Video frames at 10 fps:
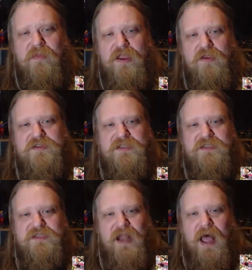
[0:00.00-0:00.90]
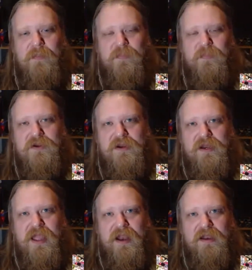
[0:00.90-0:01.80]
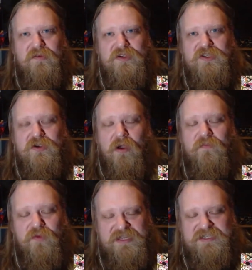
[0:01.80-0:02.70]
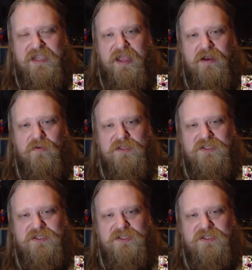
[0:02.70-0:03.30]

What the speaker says: they might use this as an opportunity to kind of do a soft reset on